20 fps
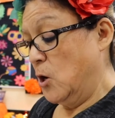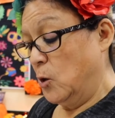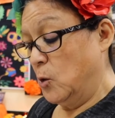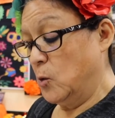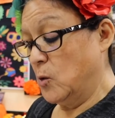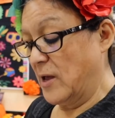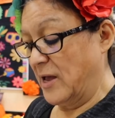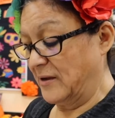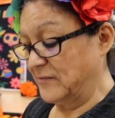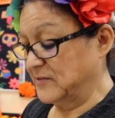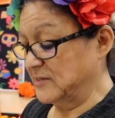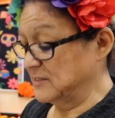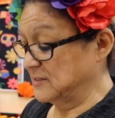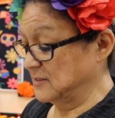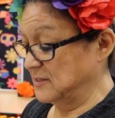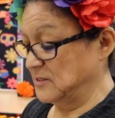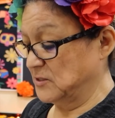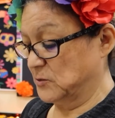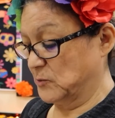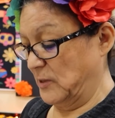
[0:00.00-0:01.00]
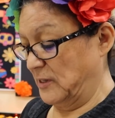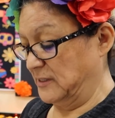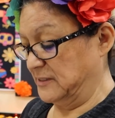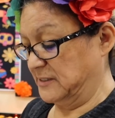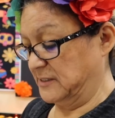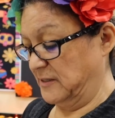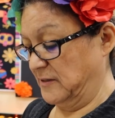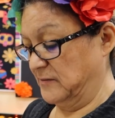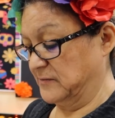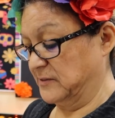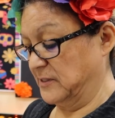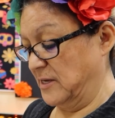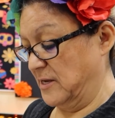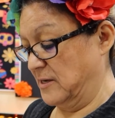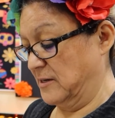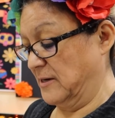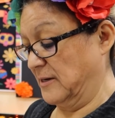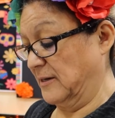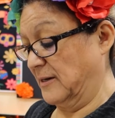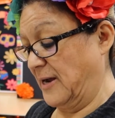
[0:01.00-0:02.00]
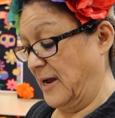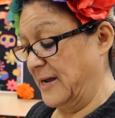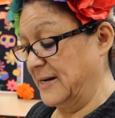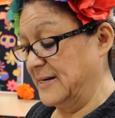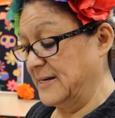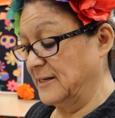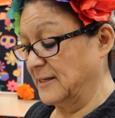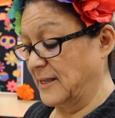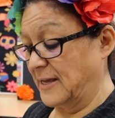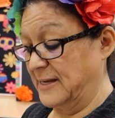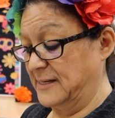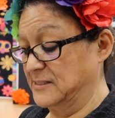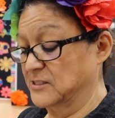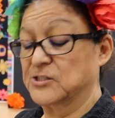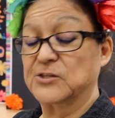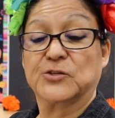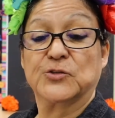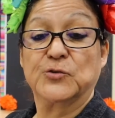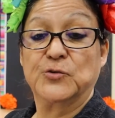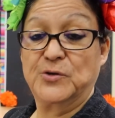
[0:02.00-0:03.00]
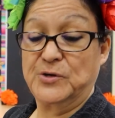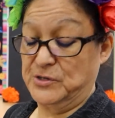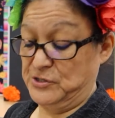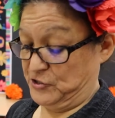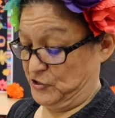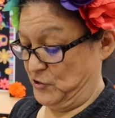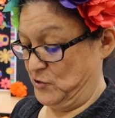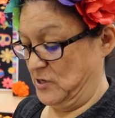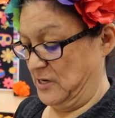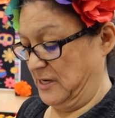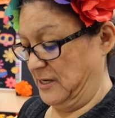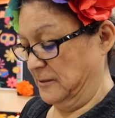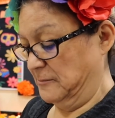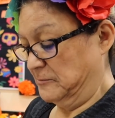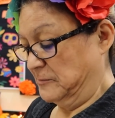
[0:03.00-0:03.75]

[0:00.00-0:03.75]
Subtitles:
who have deceased relatives and are guiding light to their journey.